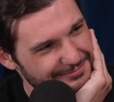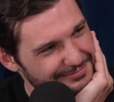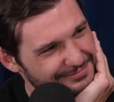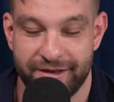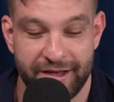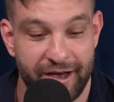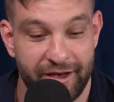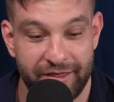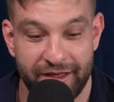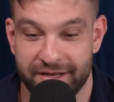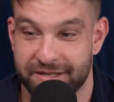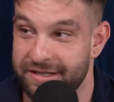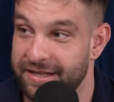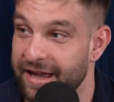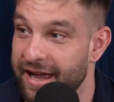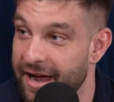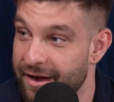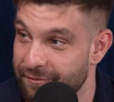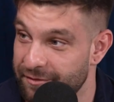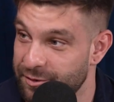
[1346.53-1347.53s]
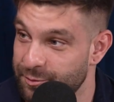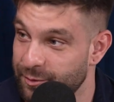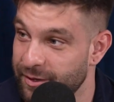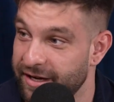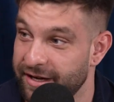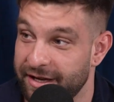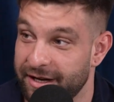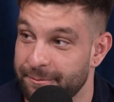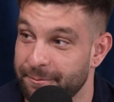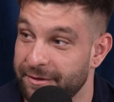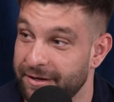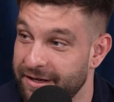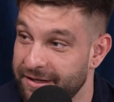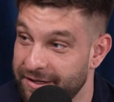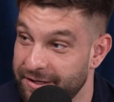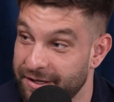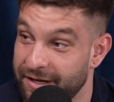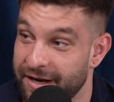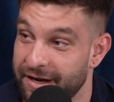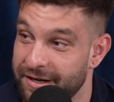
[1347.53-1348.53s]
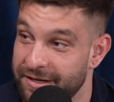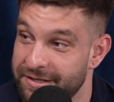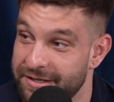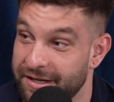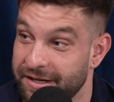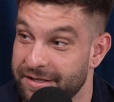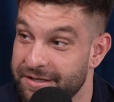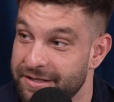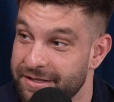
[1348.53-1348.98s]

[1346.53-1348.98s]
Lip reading: No, that's the average weight in the United States.